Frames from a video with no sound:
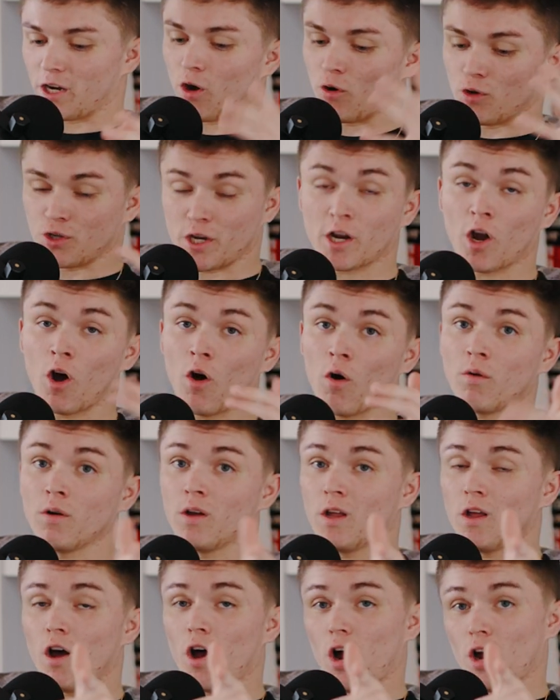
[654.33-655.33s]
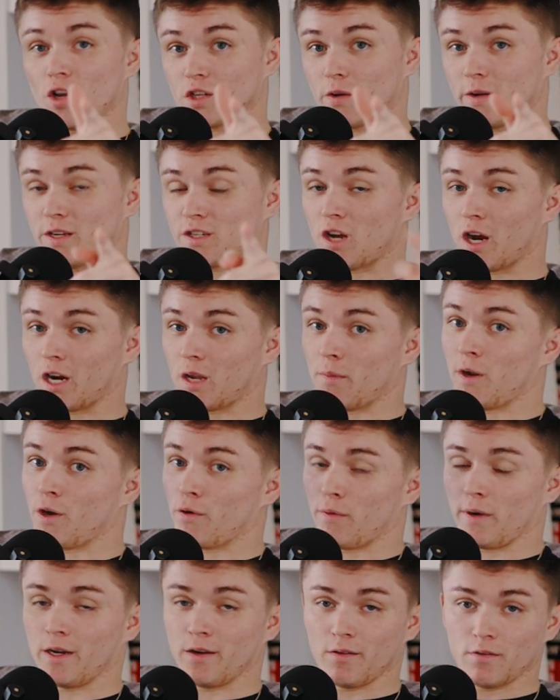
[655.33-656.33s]
Cole. J. Cole, also his
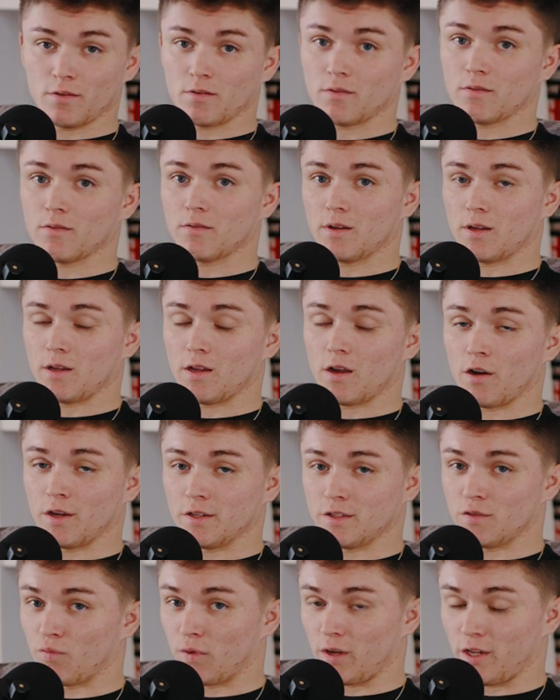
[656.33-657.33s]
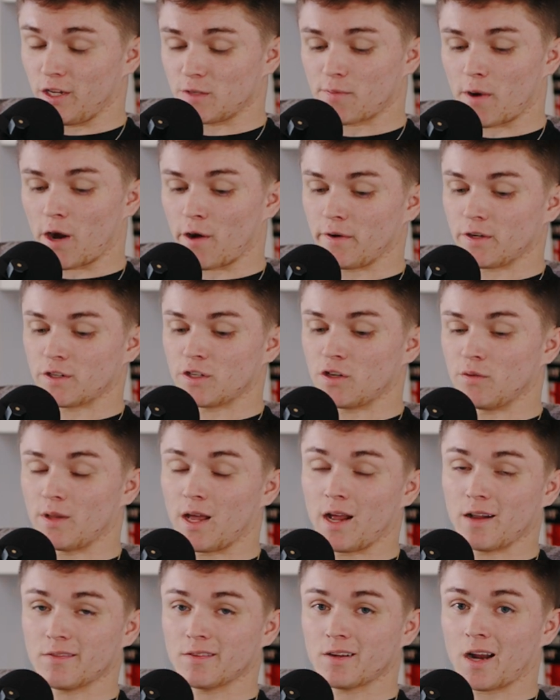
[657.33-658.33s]
documentary is really inspiring too.
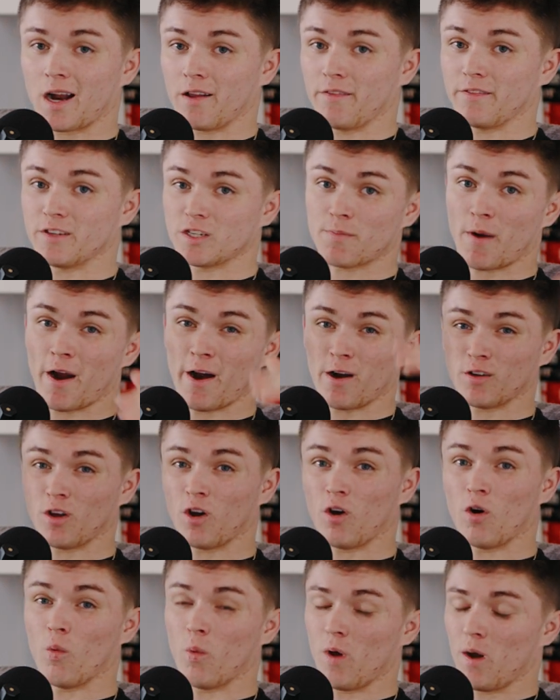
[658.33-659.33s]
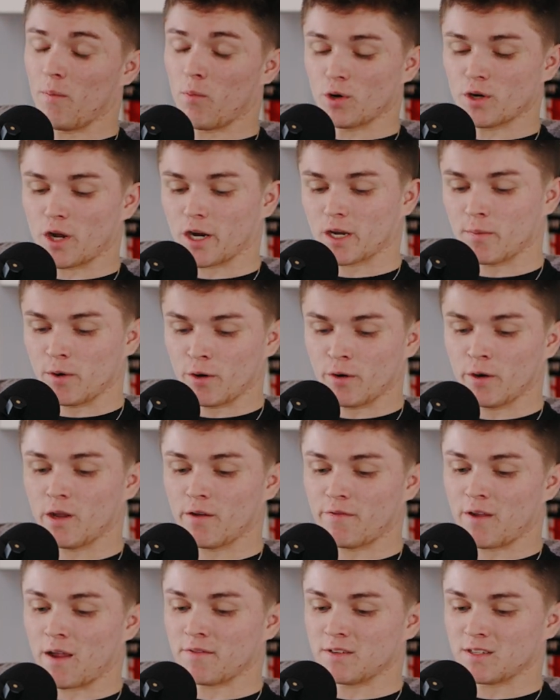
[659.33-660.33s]
That kind of inspired the whole Wellborn documentary,
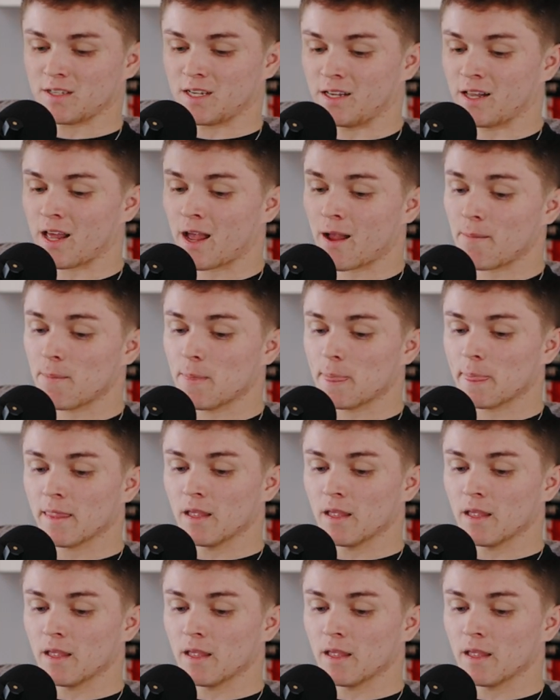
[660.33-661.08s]
if you haven't seen that.